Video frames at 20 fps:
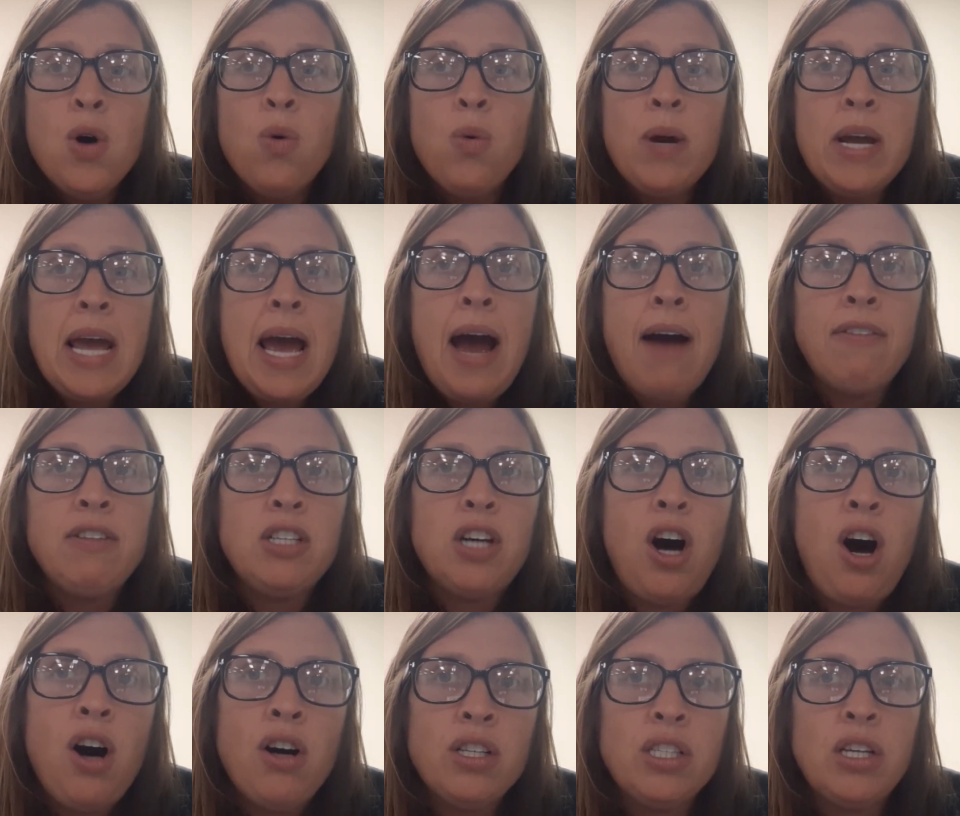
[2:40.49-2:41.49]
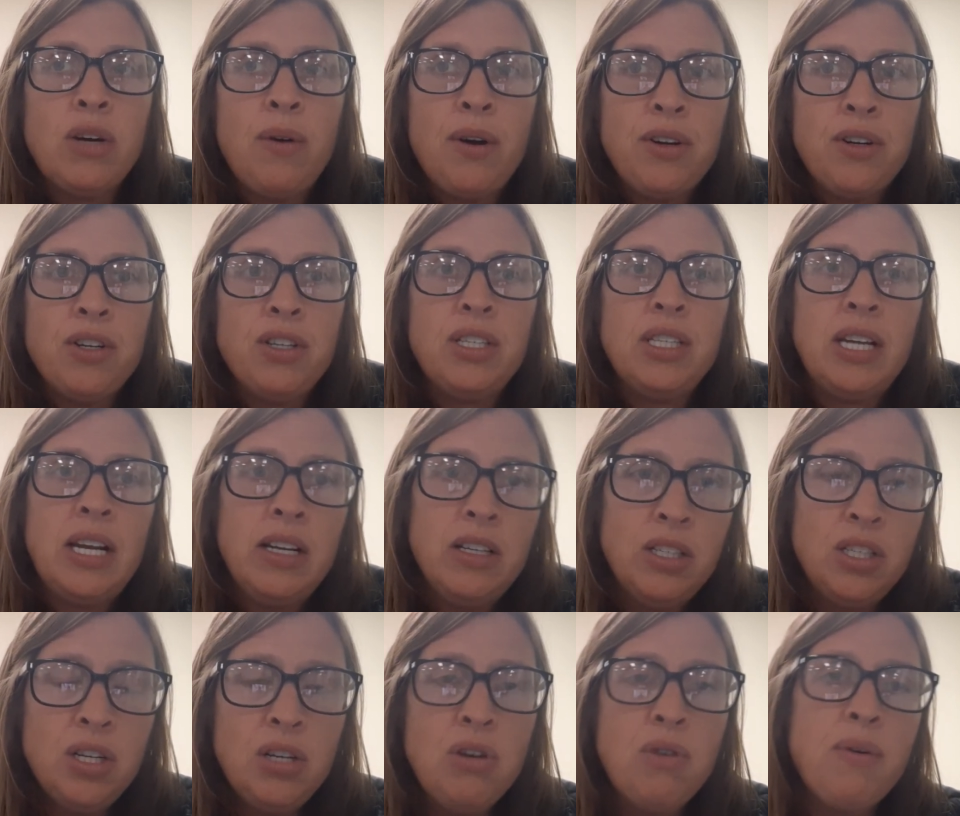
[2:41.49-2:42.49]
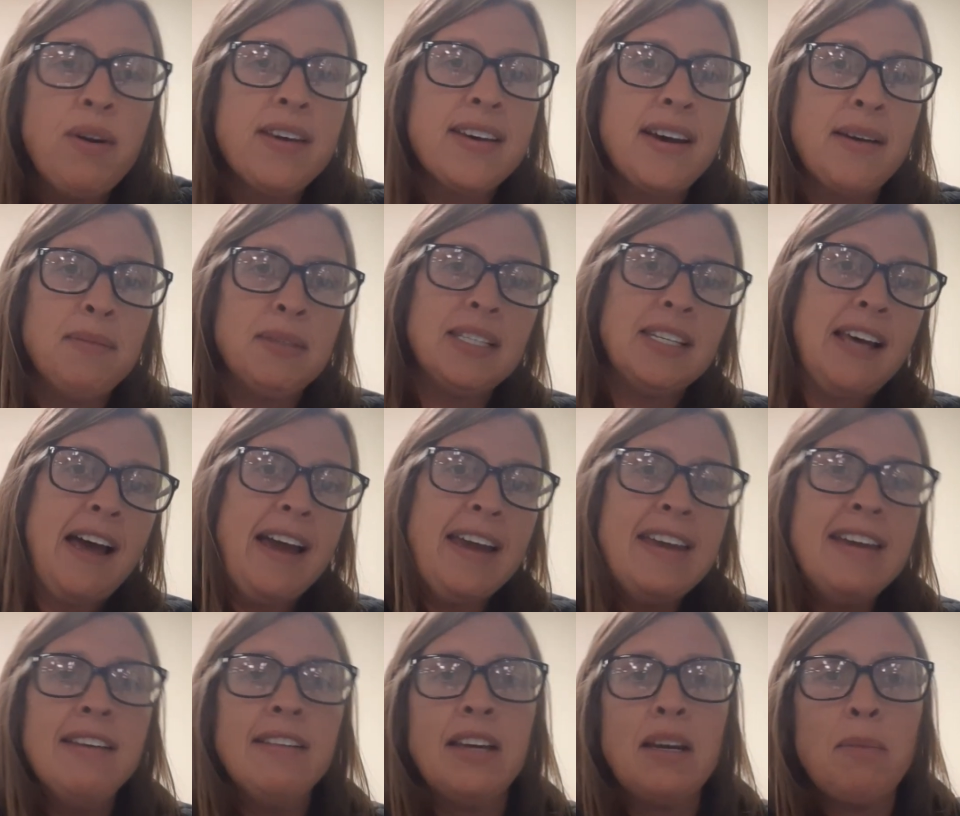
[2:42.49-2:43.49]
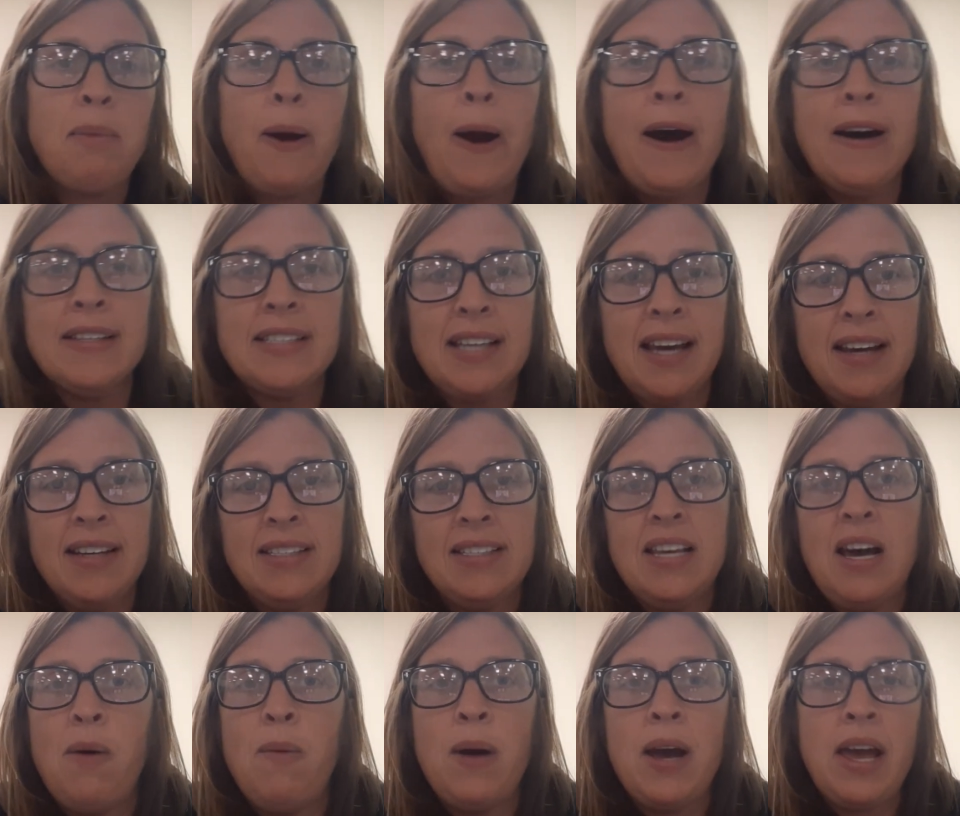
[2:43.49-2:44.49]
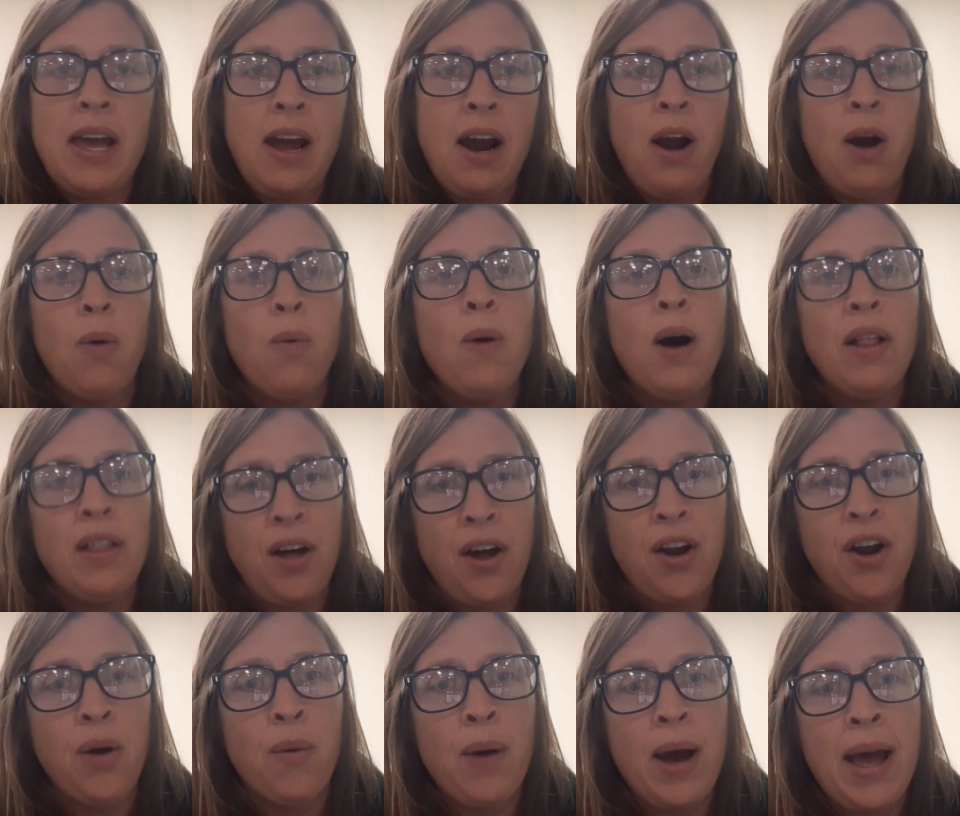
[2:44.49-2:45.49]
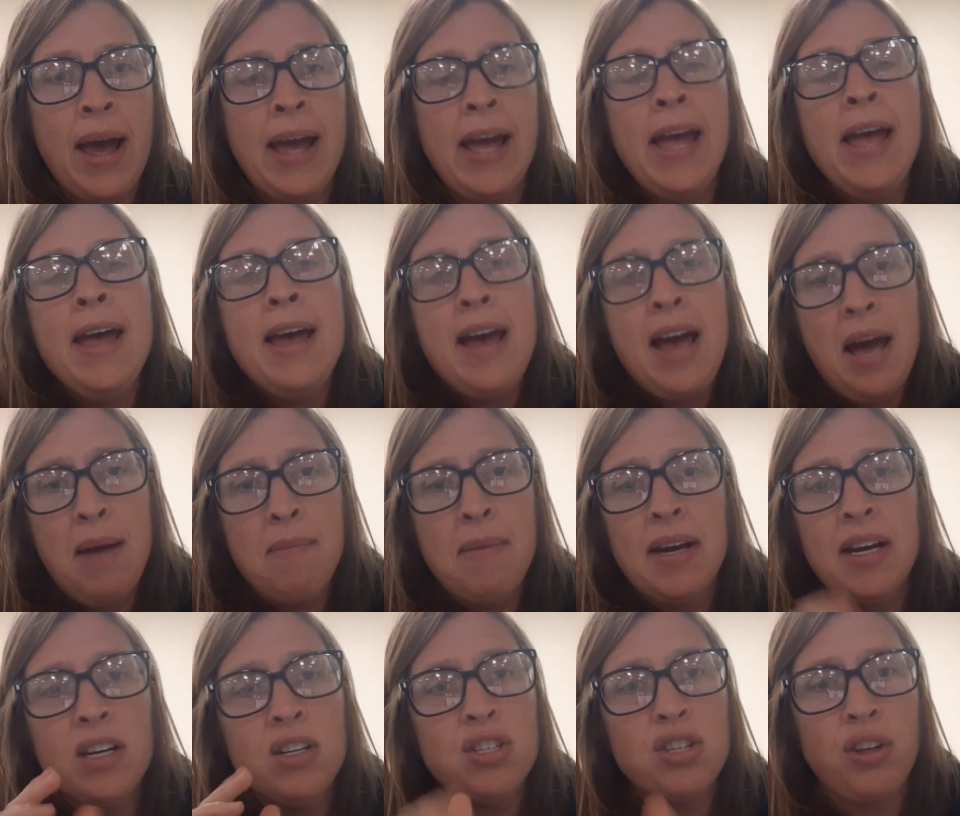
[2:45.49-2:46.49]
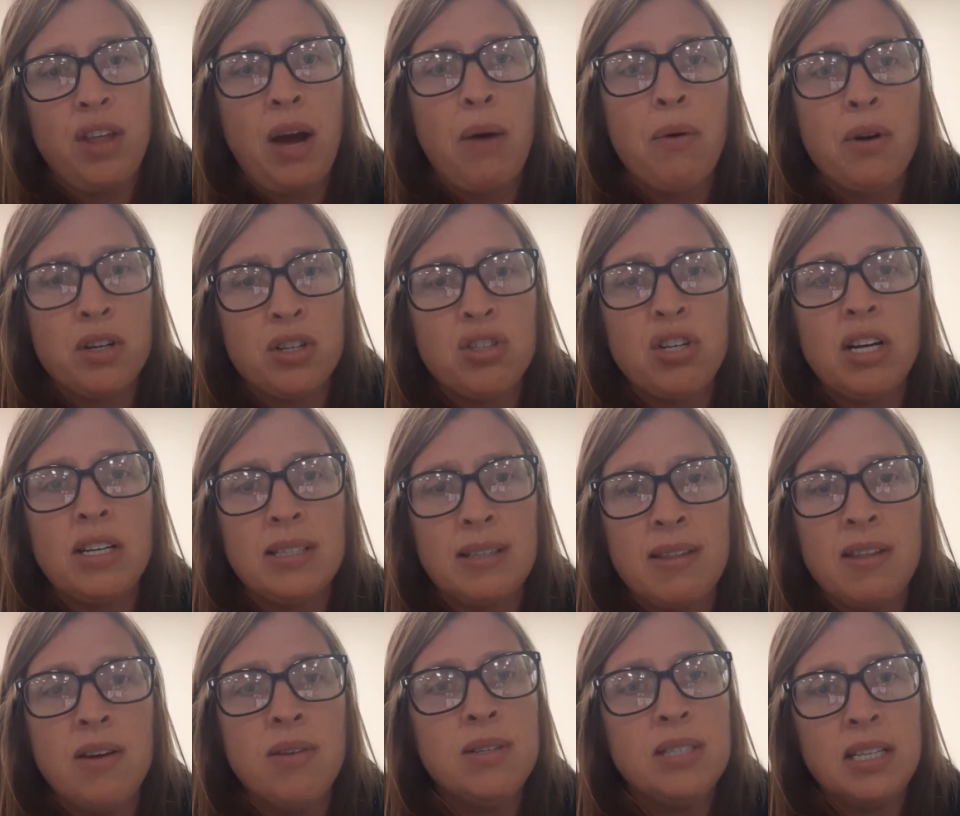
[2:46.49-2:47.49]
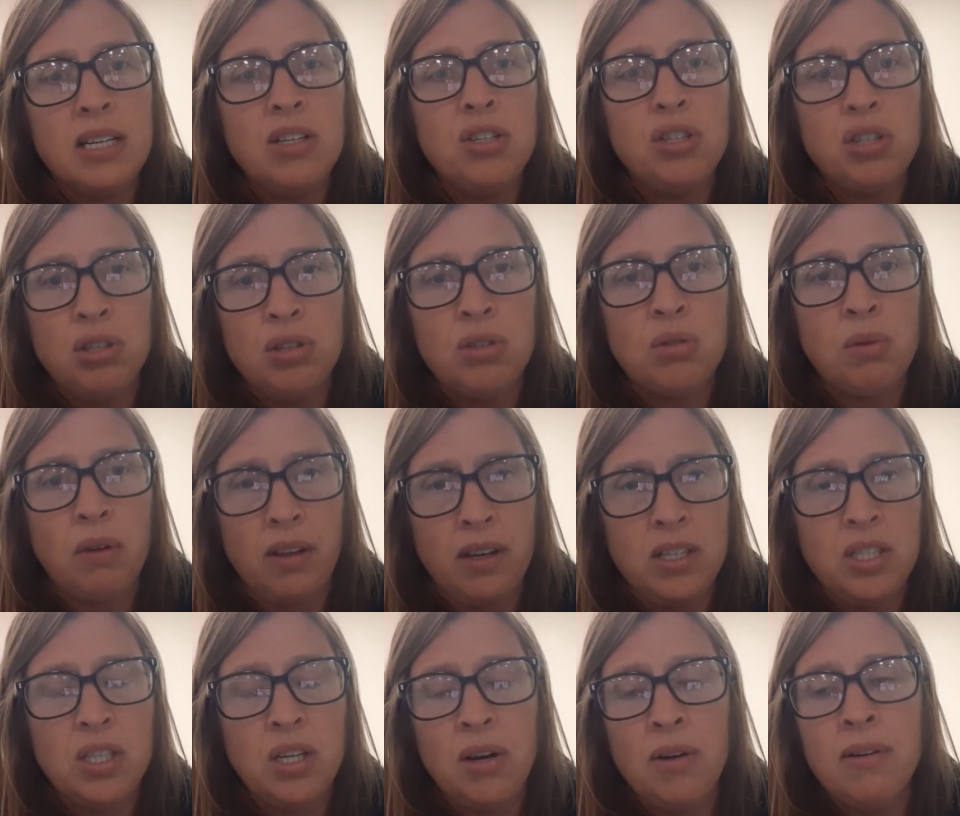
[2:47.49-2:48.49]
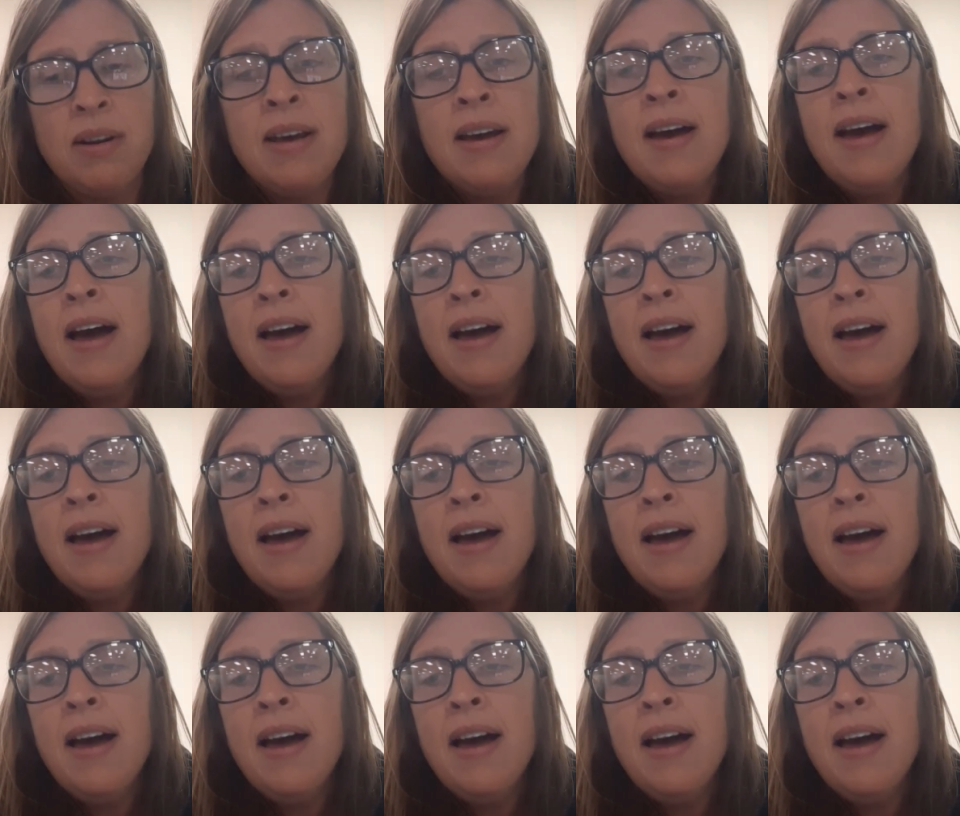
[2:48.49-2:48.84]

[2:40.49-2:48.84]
we have to also understand too, when it comes to that healing process, that we are well on our way and making sure that we're stressing those tissues really soon.